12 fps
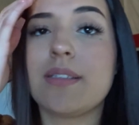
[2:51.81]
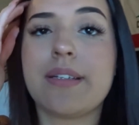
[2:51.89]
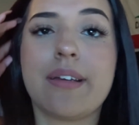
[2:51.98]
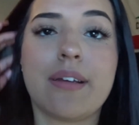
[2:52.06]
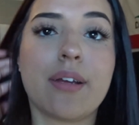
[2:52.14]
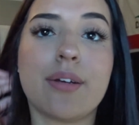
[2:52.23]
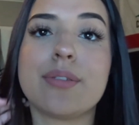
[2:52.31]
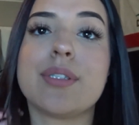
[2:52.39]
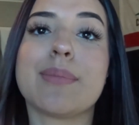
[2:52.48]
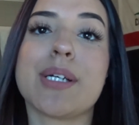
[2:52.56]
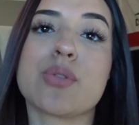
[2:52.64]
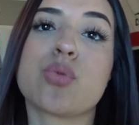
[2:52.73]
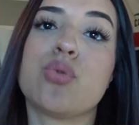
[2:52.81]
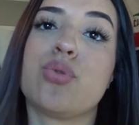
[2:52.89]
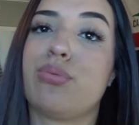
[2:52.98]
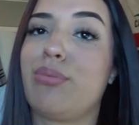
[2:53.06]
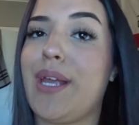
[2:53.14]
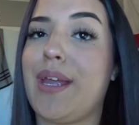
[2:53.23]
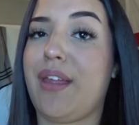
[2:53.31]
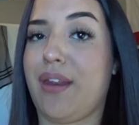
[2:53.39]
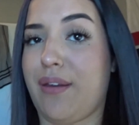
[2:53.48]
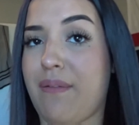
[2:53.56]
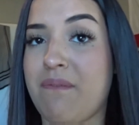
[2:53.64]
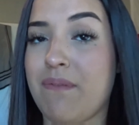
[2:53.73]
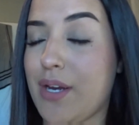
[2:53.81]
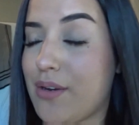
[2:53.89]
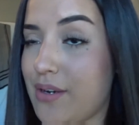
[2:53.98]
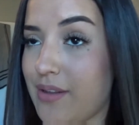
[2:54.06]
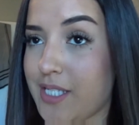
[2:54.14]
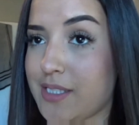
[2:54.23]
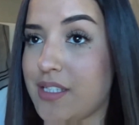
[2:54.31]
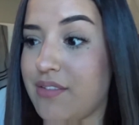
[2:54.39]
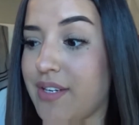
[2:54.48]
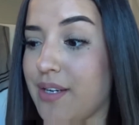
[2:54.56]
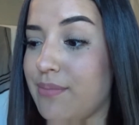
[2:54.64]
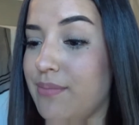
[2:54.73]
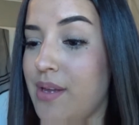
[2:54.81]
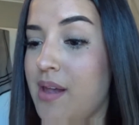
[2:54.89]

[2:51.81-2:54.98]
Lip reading: to go to my school and figure all that stuff out.